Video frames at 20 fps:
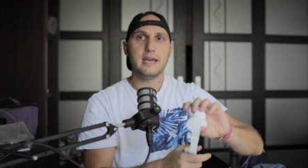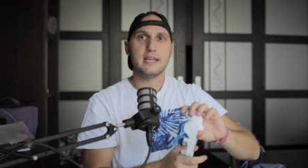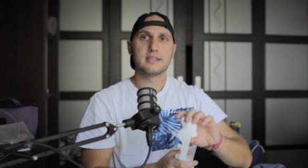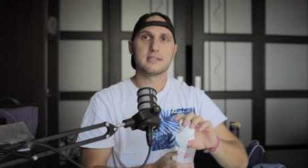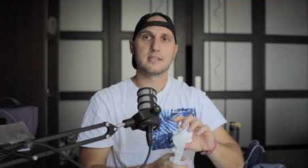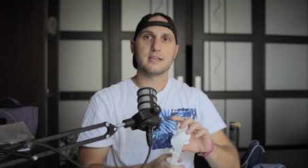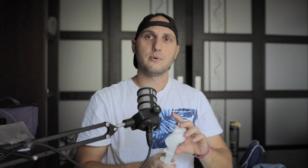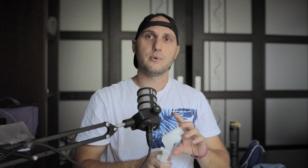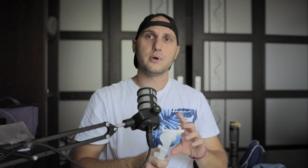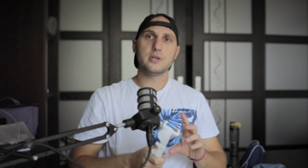and
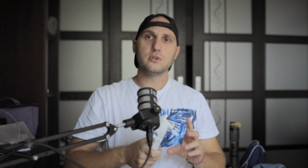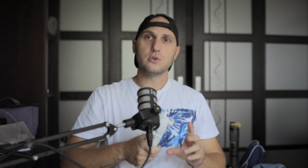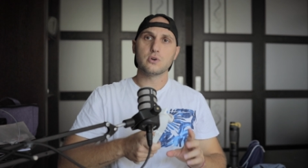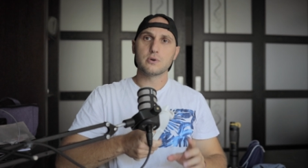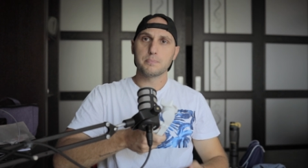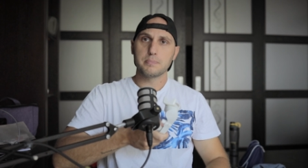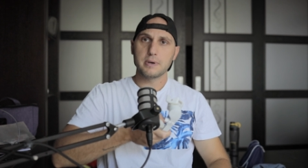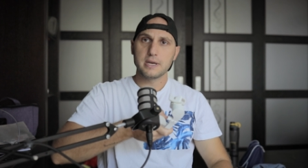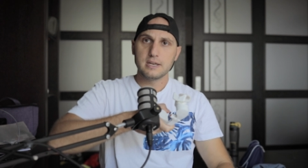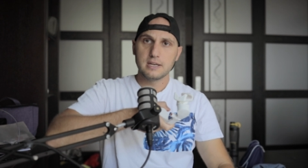when
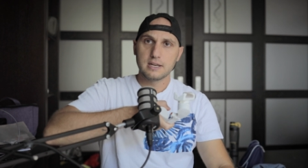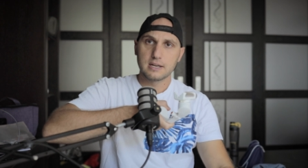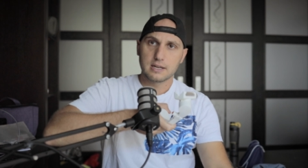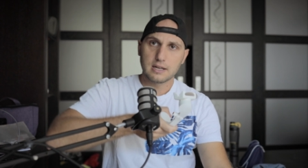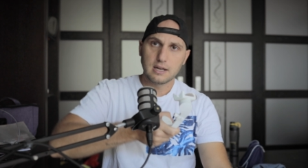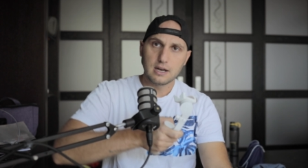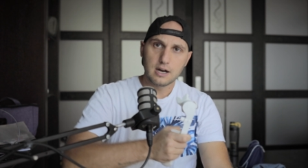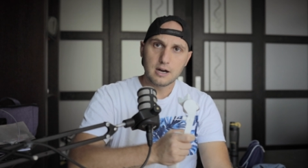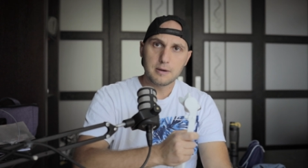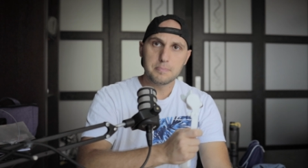you're panning
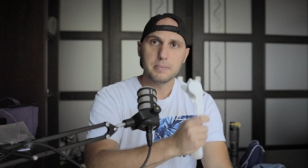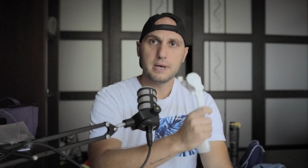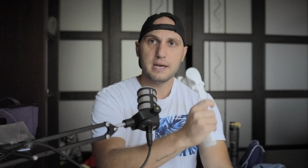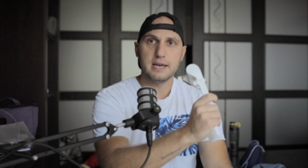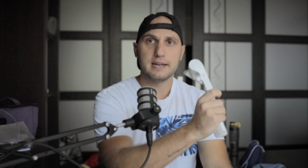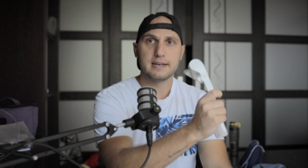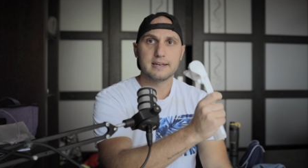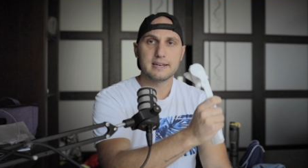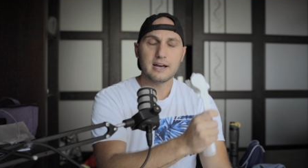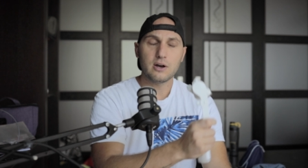up
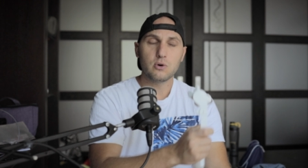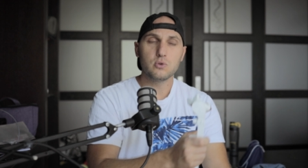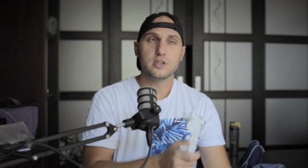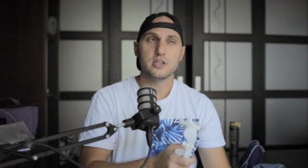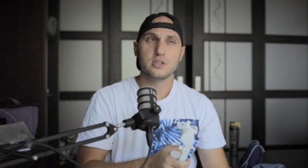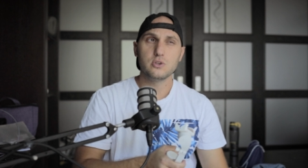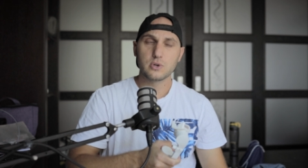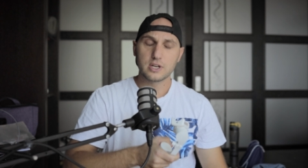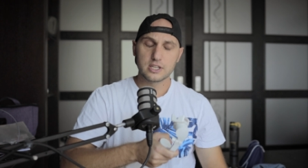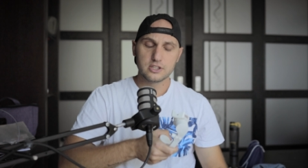and down
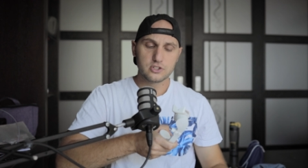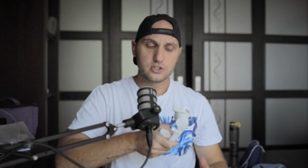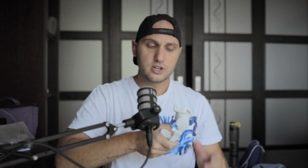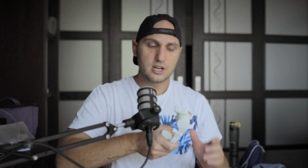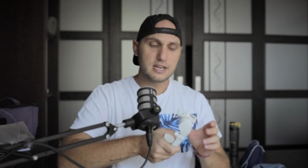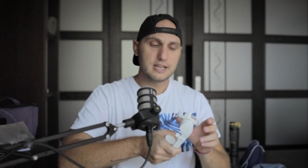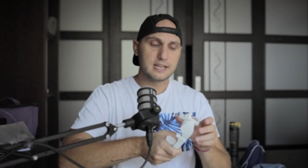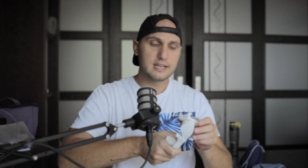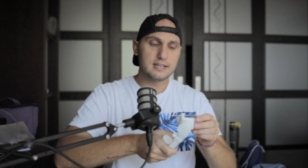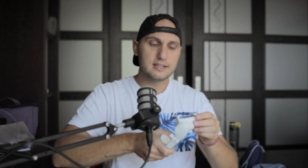you can
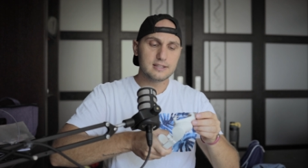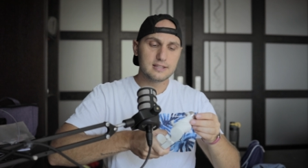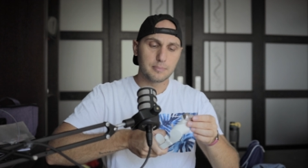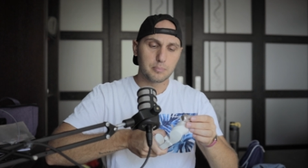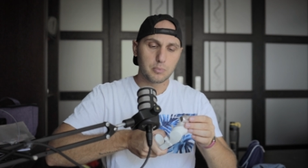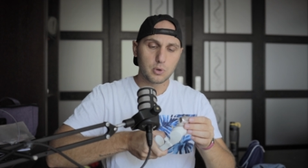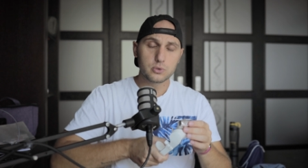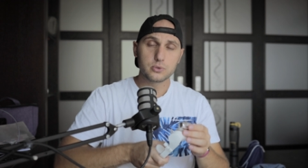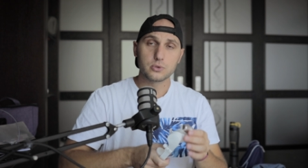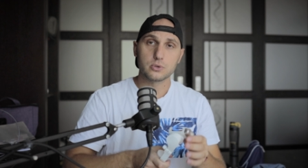really hit the
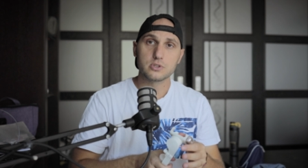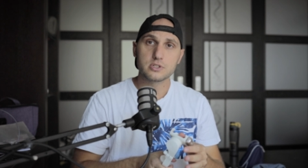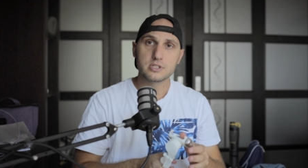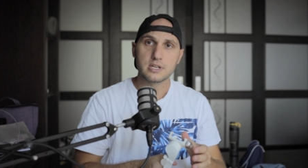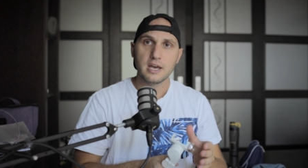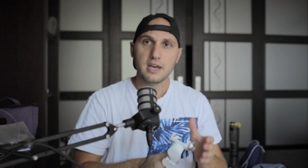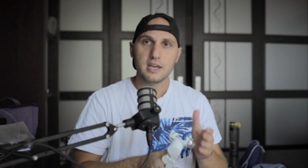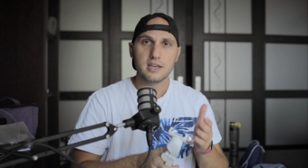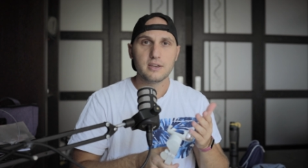motors